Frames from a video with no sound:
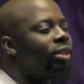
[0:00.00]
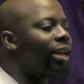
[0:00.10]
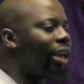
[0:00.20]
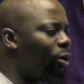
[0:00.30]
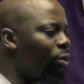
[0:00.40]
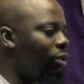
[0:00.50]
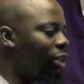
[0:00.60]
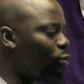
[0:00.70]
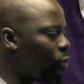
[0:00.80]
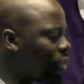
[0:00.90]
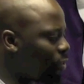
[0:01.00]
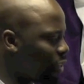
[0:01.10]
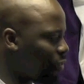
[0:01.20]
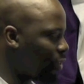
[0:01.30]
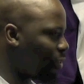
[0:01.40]
You see a girl that you want on
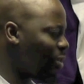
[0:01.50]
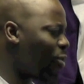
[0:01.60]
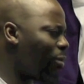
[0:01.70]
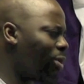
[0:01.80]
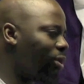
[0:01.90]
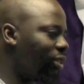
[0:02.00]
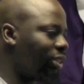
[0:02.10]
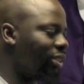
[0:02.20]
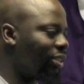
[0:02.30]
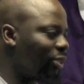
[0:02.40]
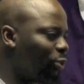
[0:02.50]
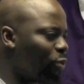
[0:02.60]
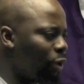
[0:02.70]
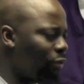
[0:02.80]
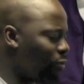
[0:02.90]
the street, you think, oh my God, she's
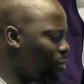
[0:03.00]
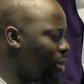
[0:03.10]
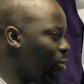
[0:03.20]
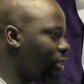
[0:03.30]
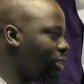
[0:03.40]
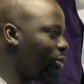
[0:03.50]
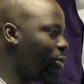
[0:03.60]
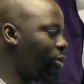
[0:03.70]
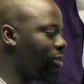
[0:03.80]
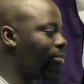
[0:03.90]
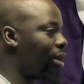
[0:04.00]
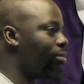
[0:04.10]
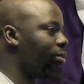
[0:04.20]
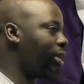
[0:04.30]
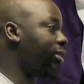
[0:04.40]
too beautiful for me, or she's, you know,
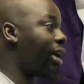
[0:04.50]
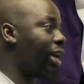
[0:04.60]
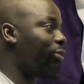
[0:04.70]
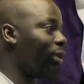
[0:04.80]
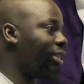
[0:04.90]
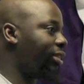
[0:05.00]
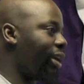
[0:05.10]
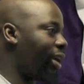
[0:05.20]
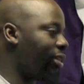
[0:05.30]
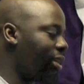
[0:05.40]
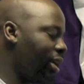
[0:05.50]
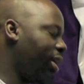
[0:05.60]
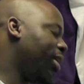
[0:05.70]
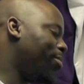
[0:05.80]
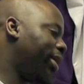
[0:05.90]
sometimes as guys we get scared.
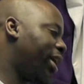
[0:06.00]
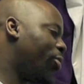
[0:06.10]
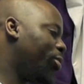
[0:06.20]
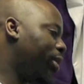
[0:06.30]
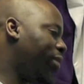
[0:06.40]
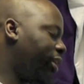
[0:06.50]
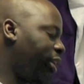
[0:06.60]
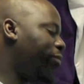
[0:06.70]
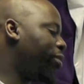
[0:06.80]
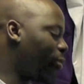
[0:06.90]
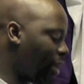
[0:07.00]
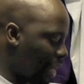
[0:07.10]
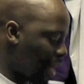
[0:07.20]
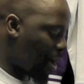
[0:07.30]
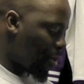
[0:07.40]
But we believe that if you're
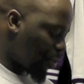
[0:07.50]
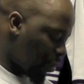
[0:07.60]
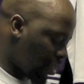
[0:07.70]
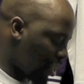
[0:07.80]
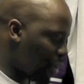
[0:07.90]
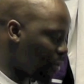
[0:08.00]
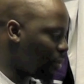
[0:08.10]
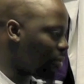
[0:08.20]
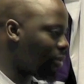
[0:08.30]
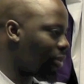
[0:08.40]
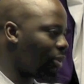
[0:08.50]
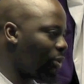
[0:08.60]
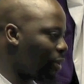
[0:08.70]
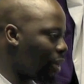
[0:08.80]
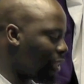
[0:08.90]
rocking our clothing, you know,
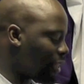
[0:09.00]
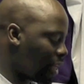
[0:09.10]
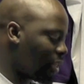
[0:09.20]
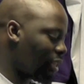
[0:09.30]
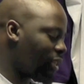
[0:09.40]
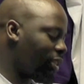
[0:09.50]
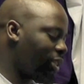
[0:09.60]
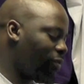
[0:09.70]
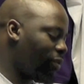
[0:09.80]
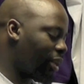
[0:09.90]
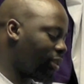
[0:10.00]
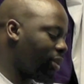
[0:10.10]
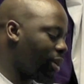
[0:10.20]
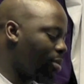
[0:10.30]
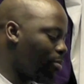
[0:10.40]
you're intelligent, you give you that
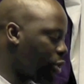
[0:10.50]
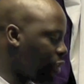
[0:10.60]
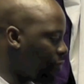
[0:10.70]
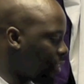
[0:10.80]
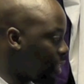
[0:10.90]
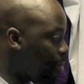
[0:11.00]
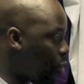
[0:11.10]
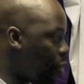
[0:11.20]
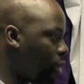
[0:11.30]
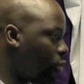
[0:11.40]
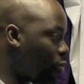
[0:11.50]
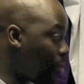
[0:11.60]
motivation and empowerment to